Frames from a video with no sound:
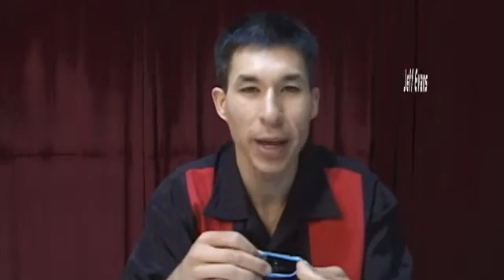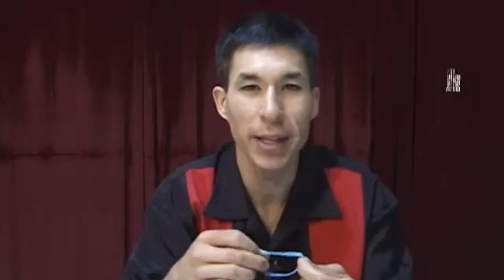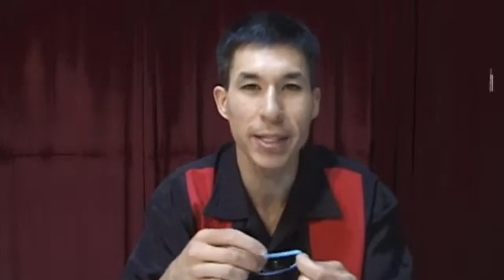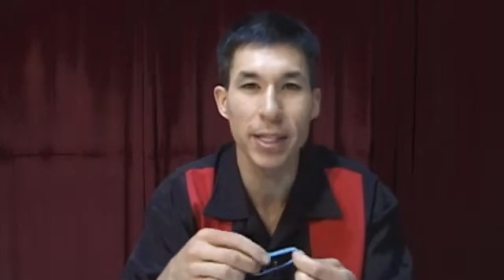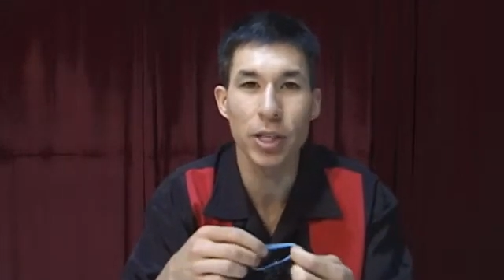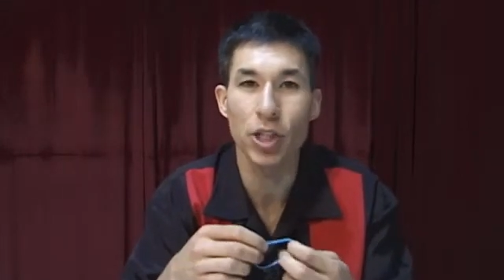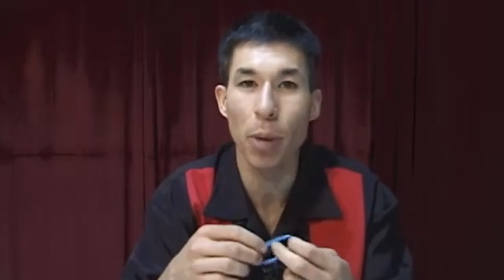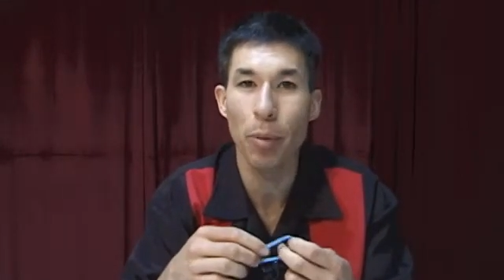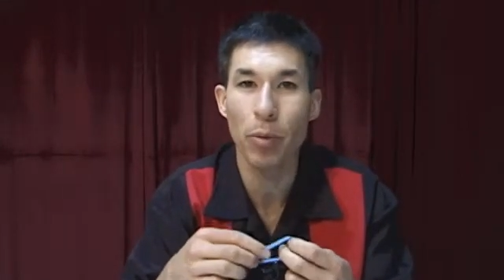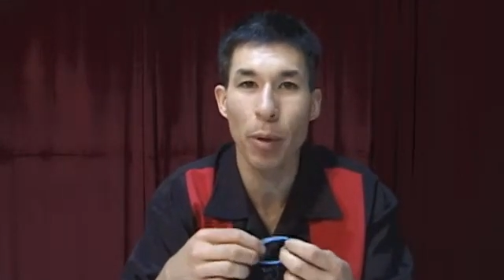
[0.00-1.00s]
This is the
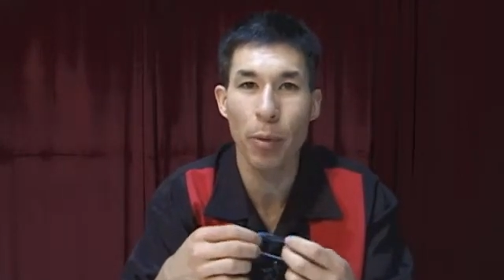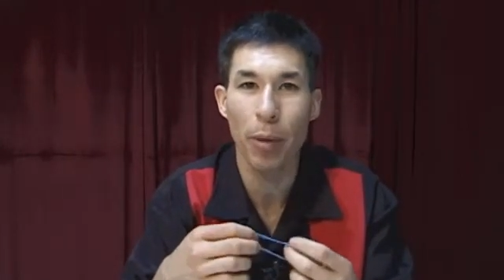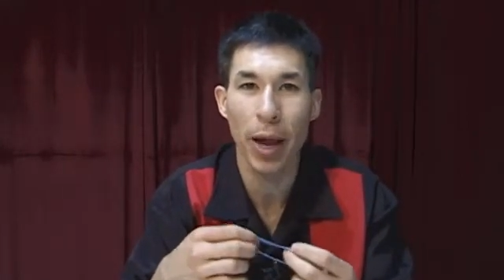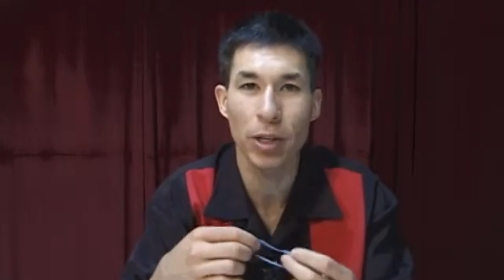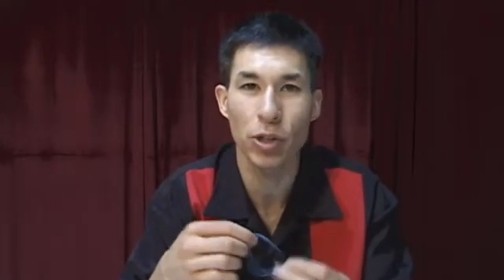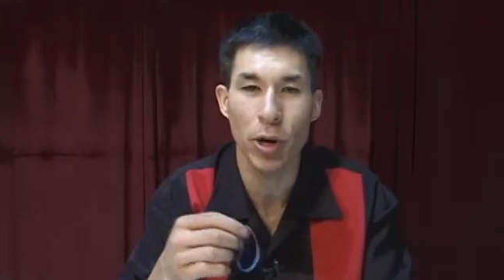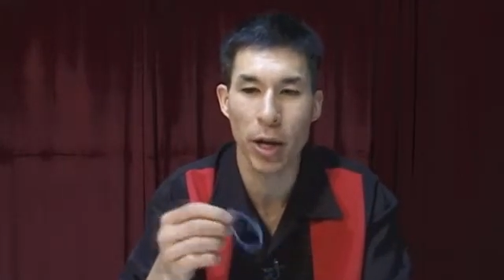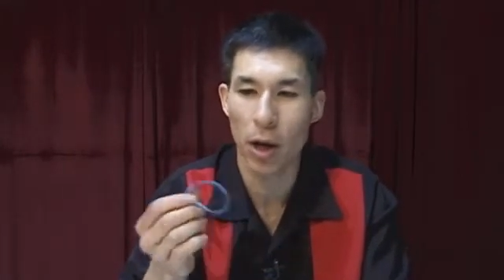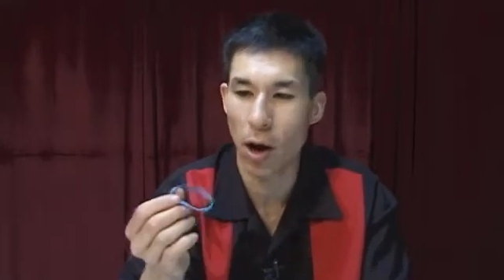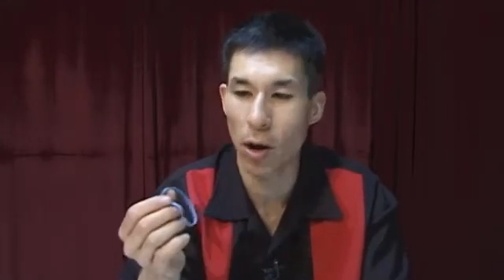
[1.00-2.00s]
jumping rubber band
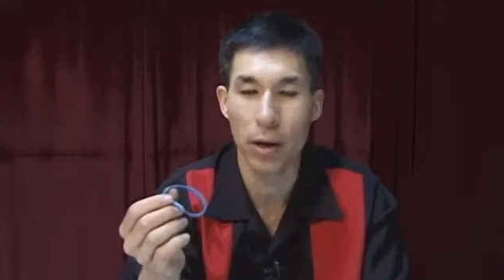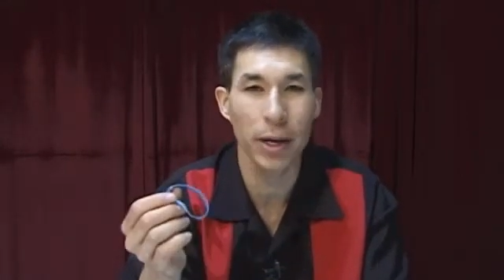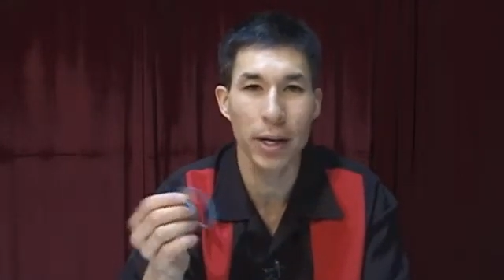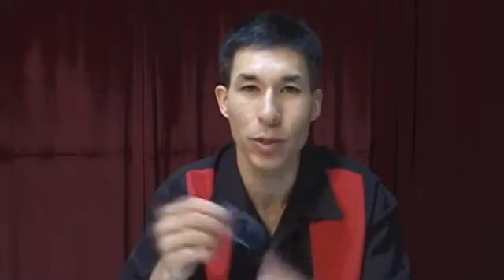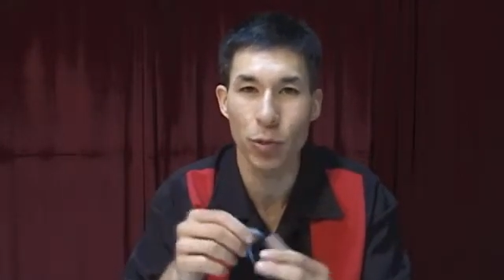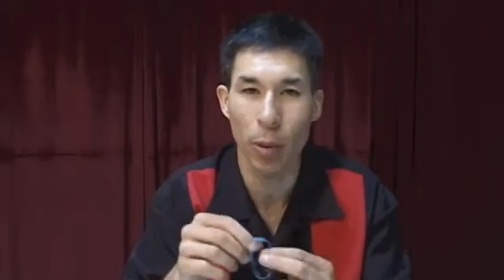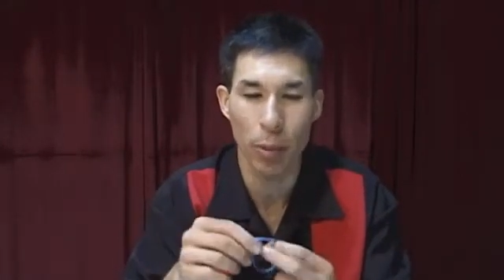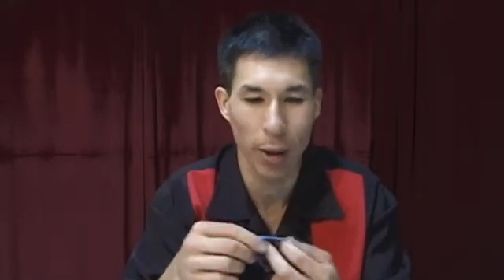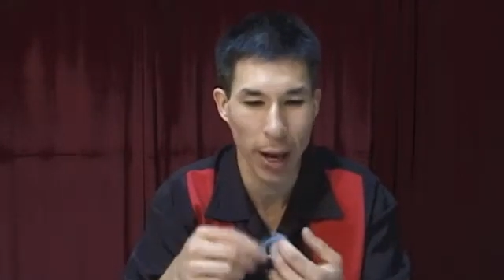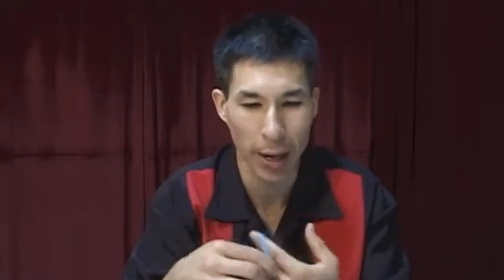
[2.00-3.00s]
trick. All you need is a
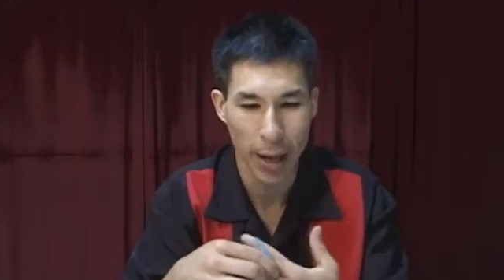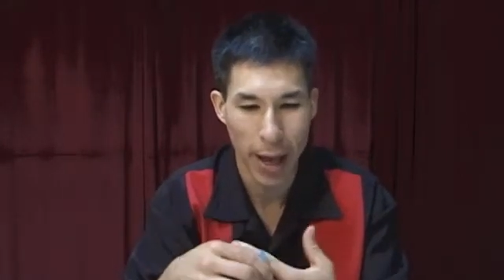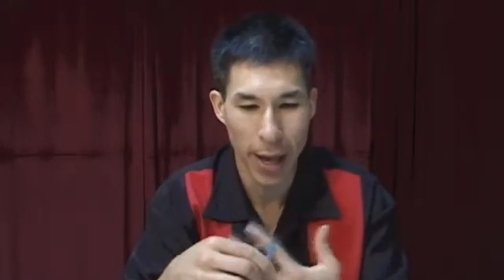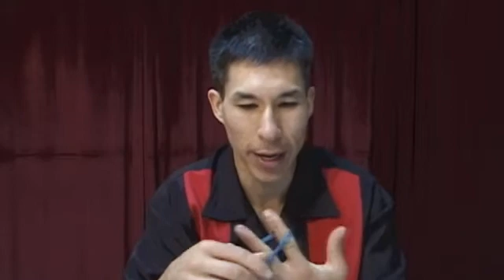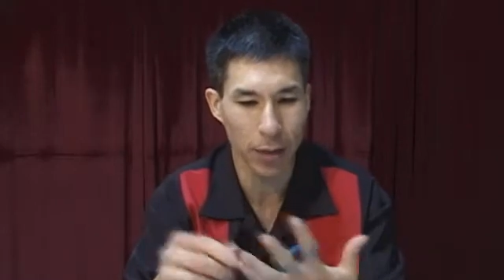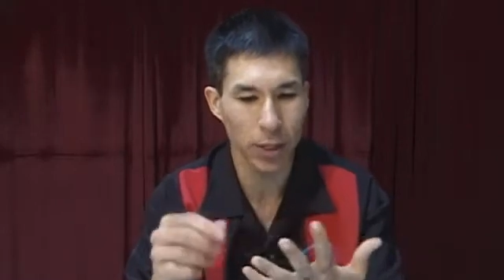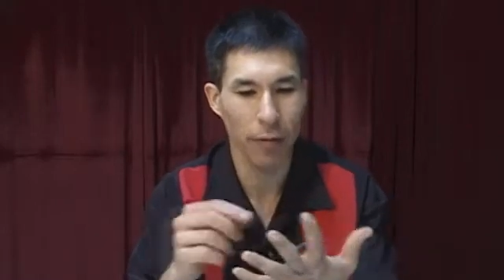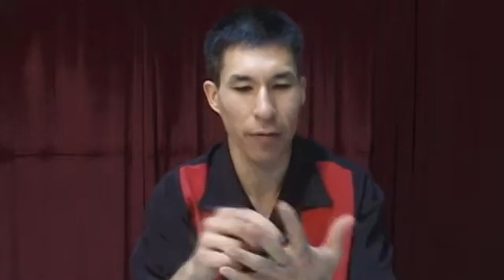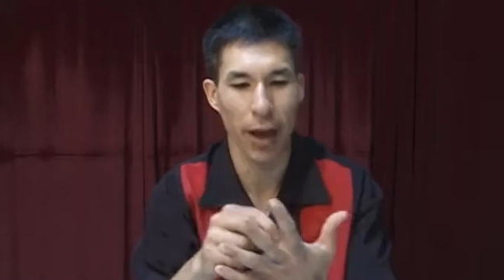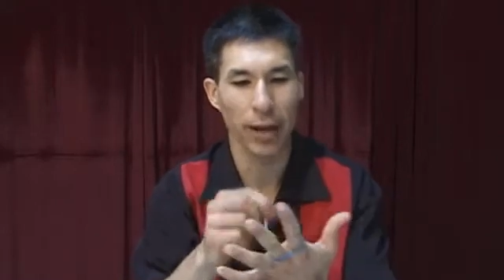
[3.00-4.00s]
rubber band. And here's the
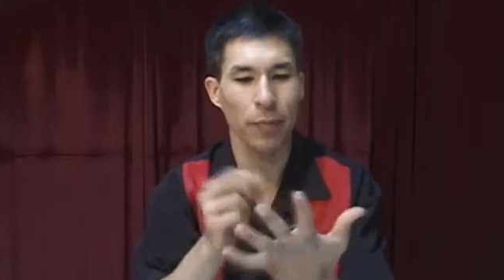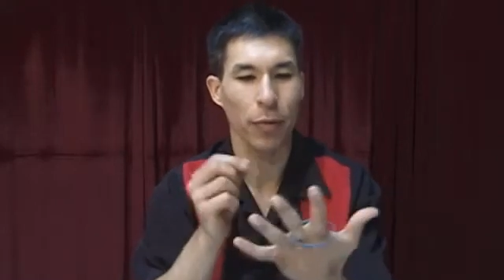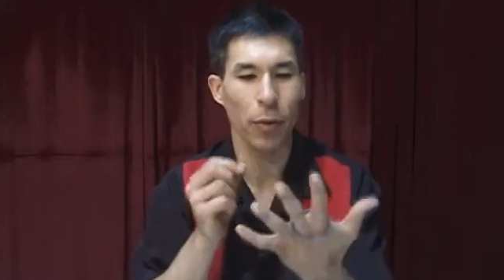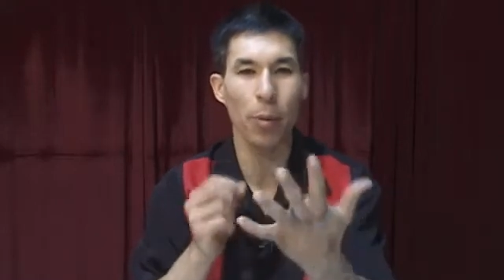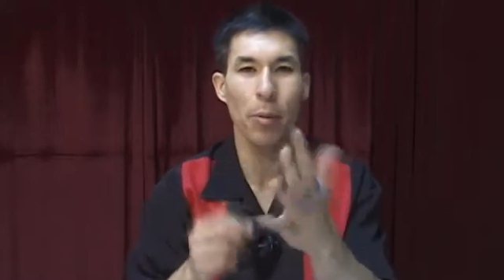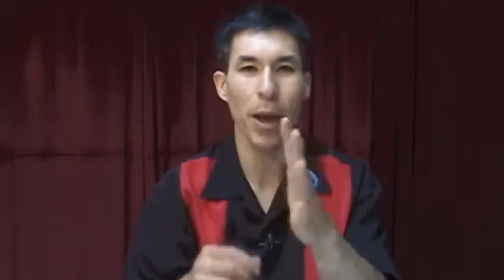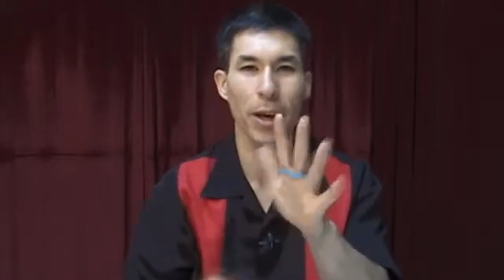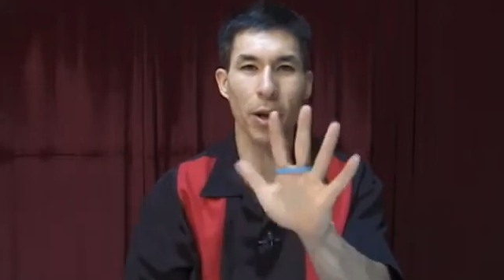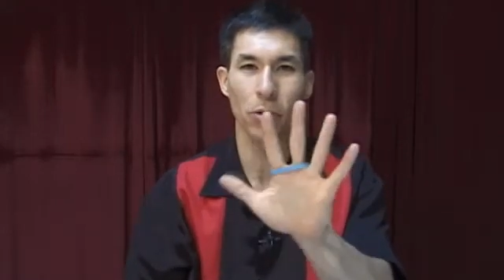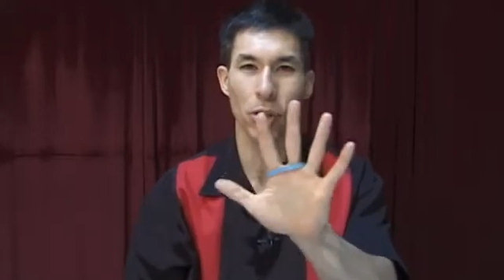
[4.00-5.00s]
effect. The rubber
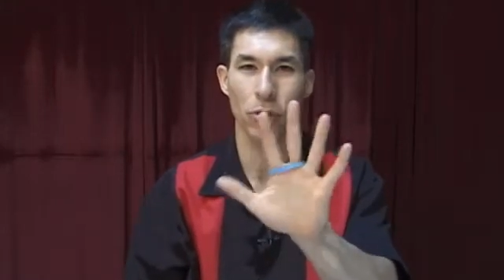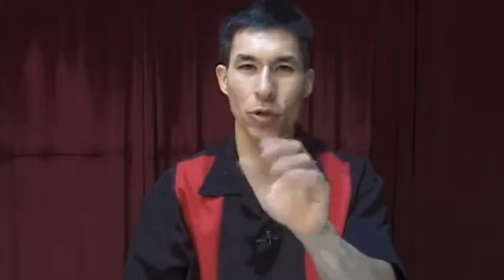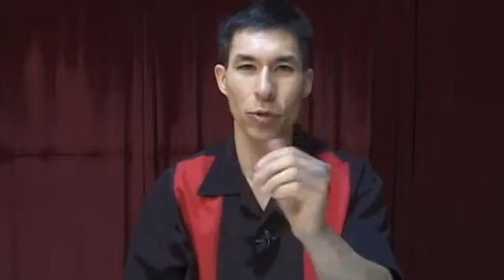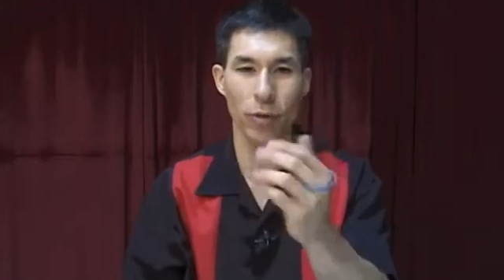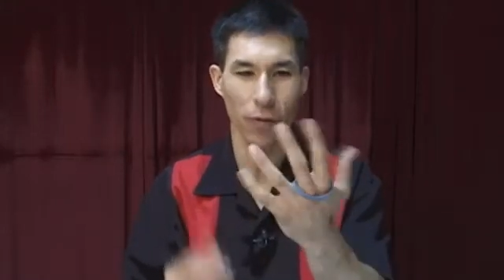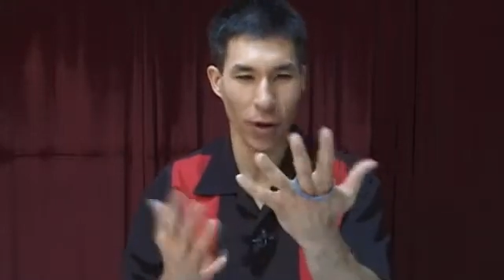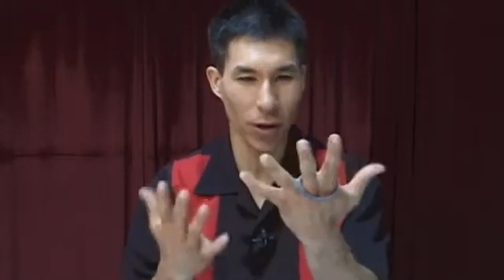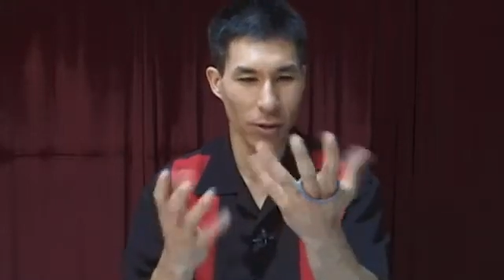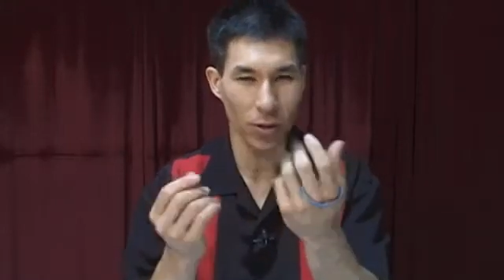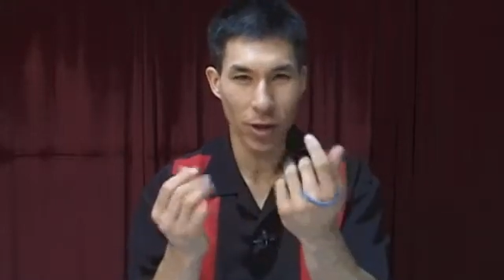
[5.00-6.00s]
band goes on 2 of your
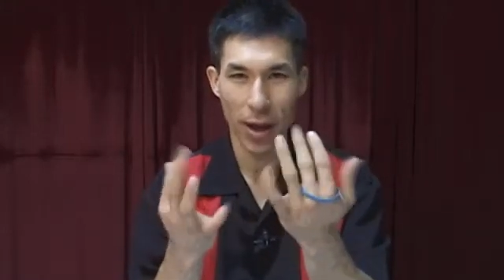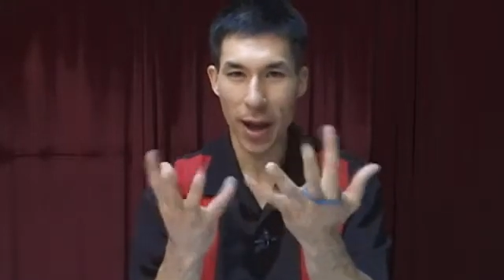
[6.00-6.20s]
fingers.